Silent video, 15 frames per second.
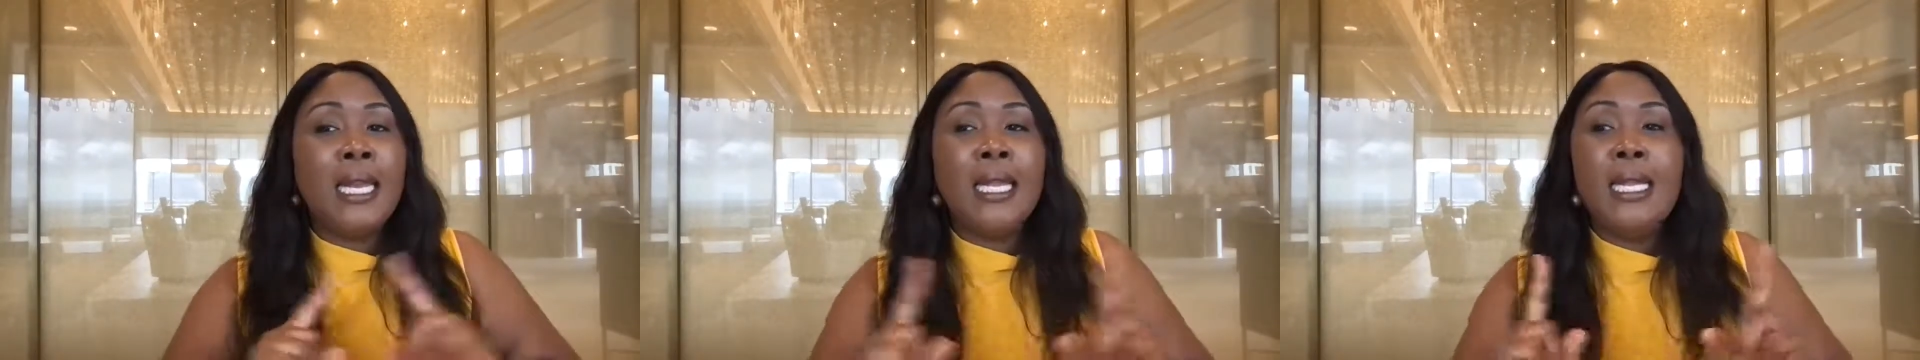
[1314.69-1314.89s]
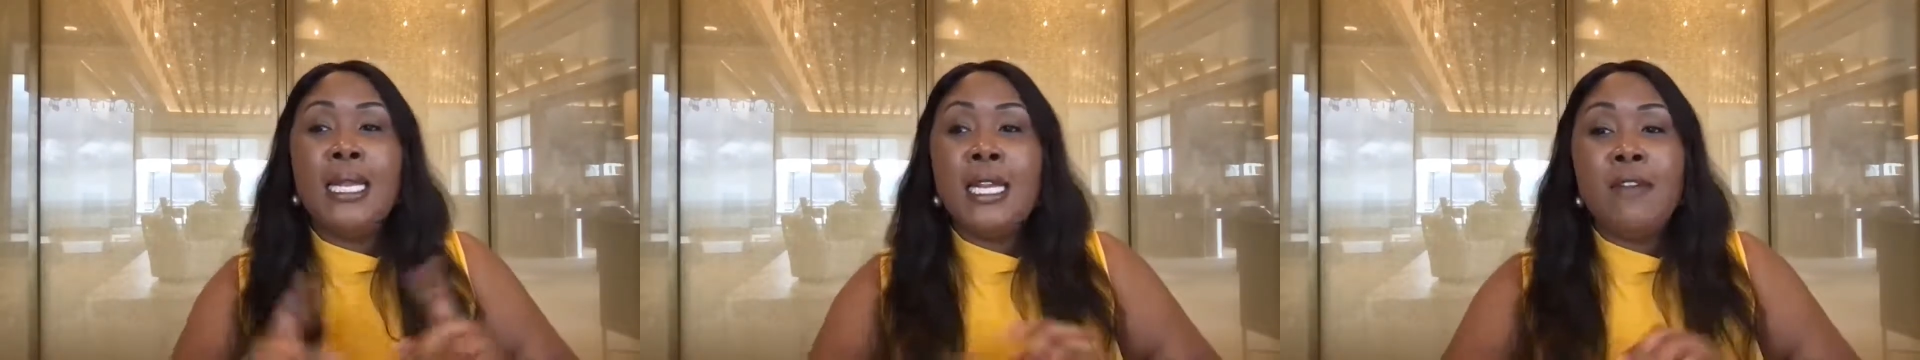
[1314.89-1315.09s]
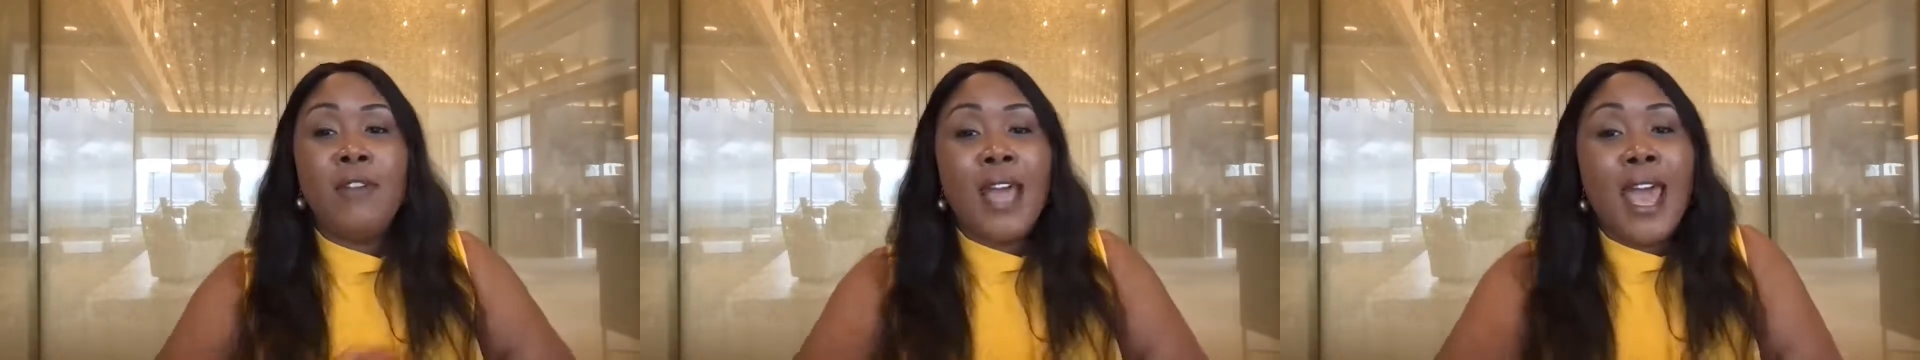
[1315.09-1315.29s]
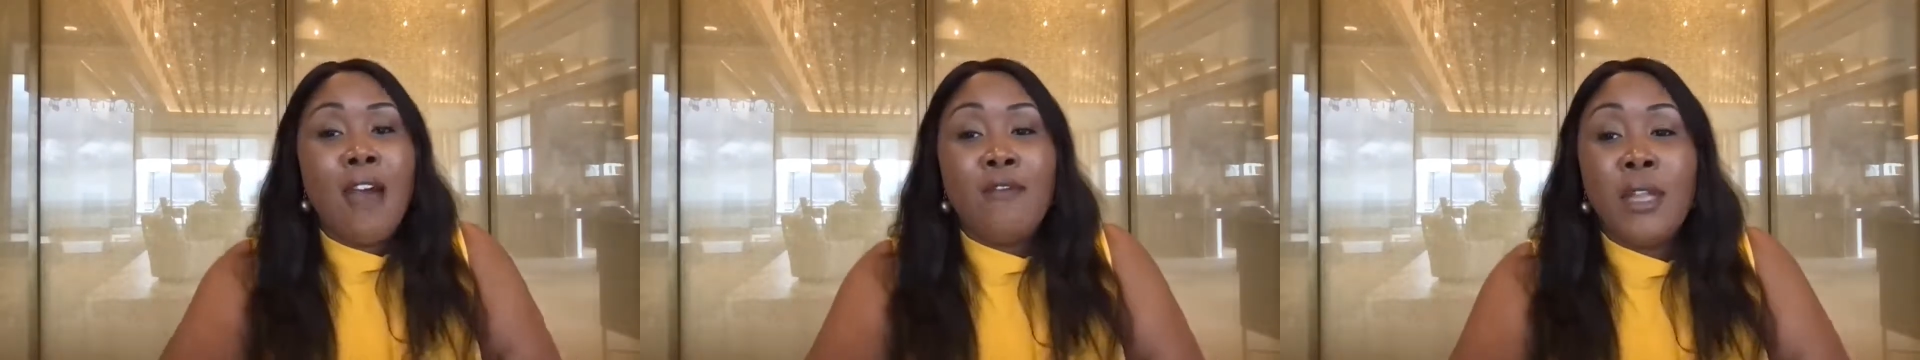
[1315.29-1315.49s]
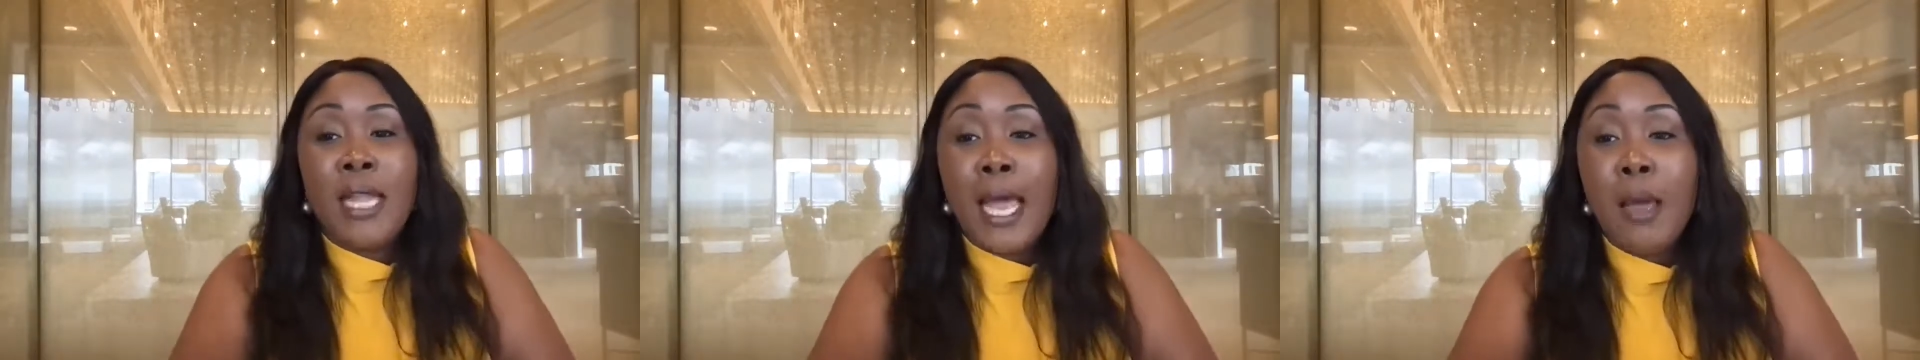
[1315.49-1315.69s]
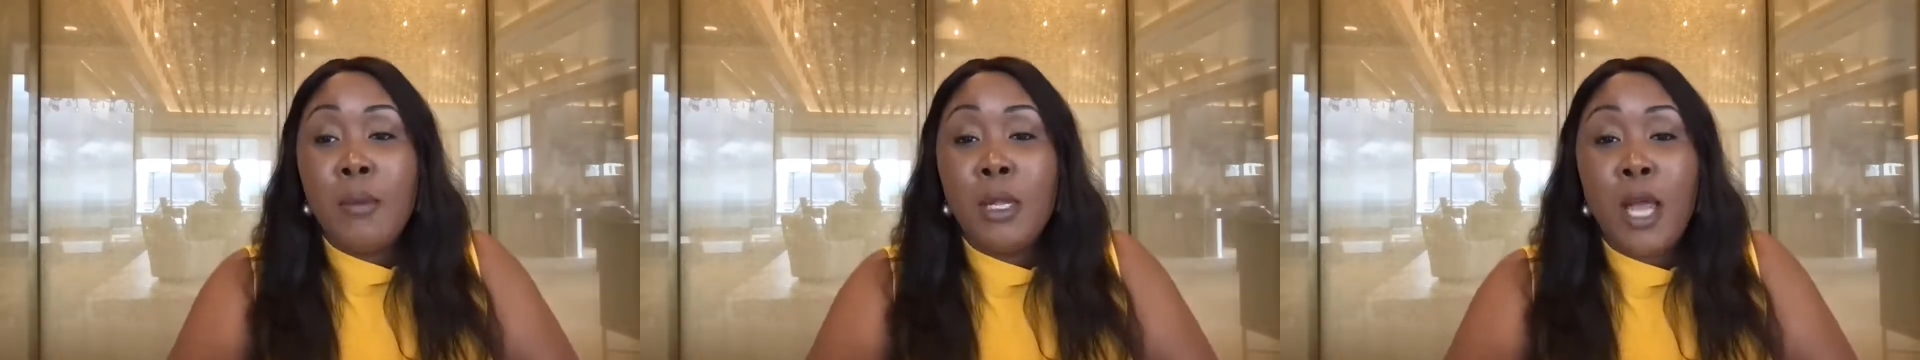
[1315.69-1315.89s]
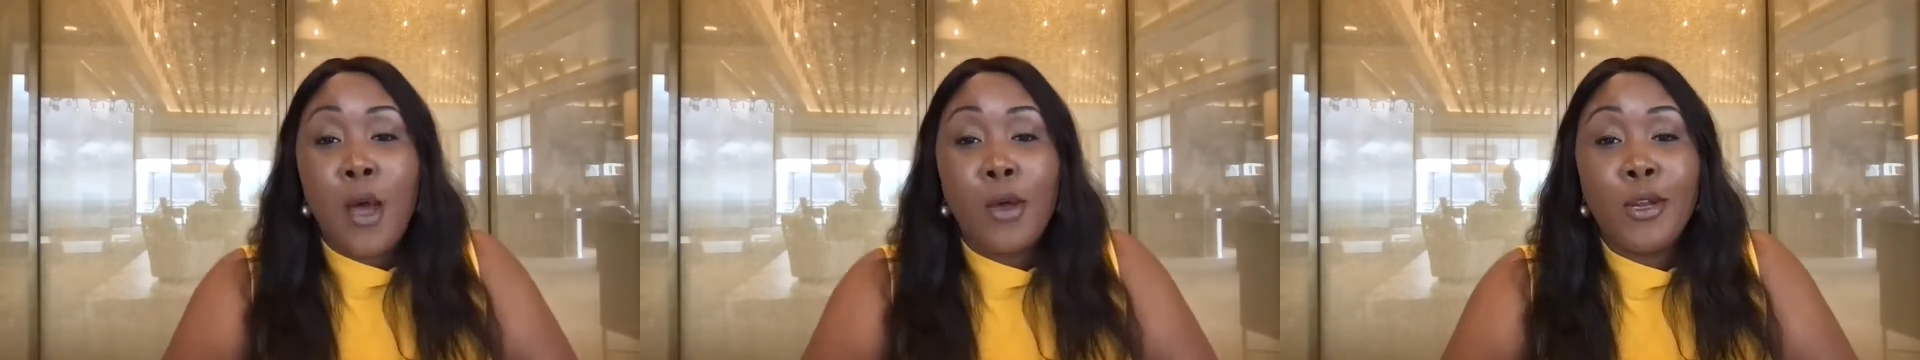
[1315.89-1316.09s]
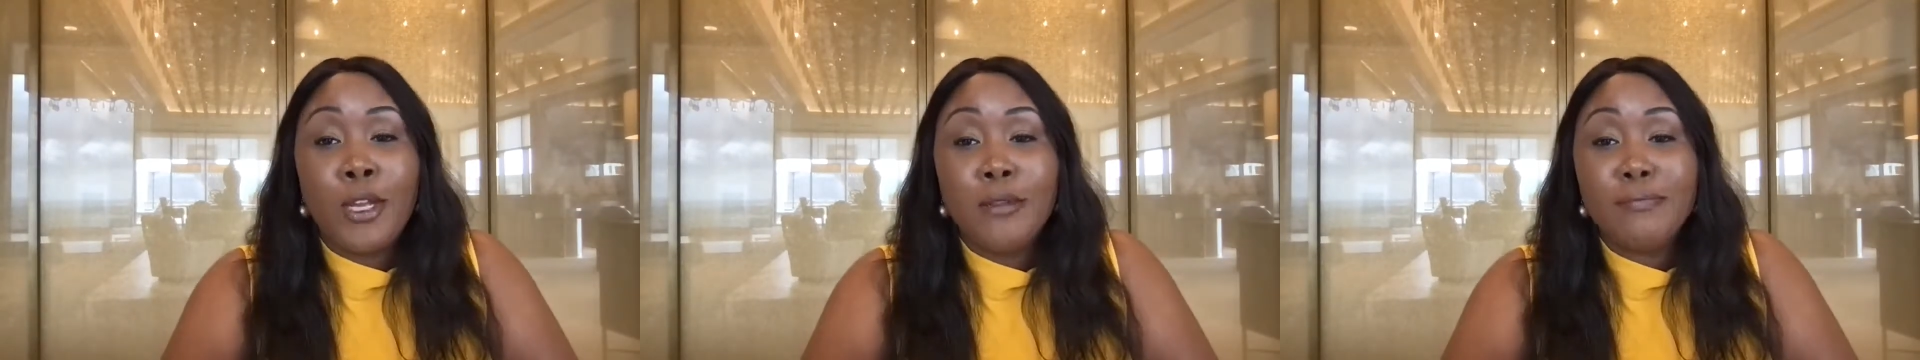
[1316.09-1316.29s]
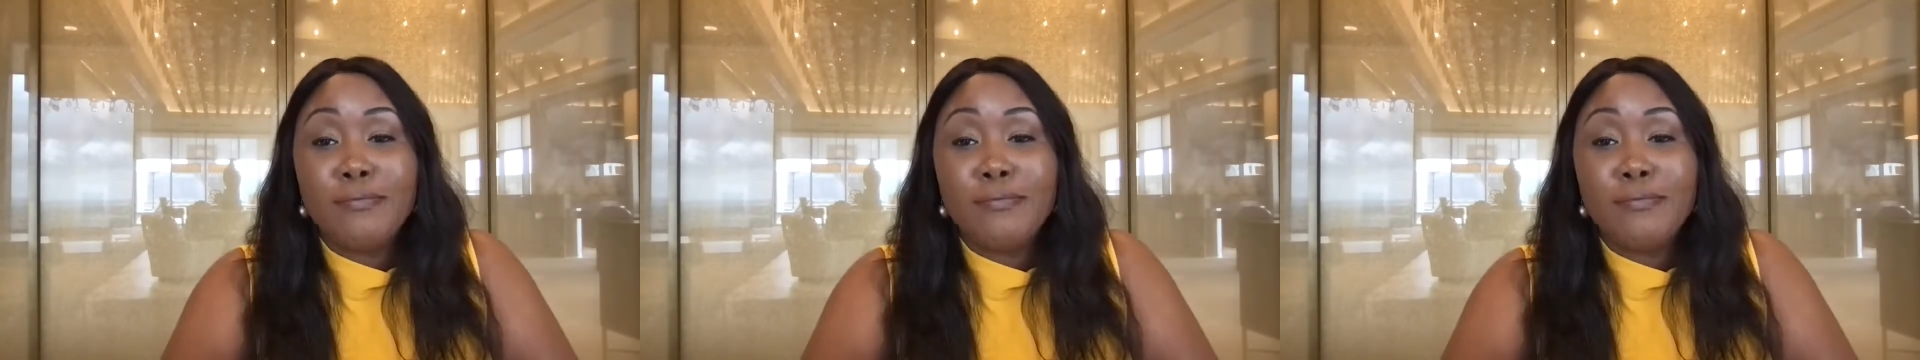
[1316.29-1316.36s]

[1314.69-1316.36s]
it didn't even have a label on it.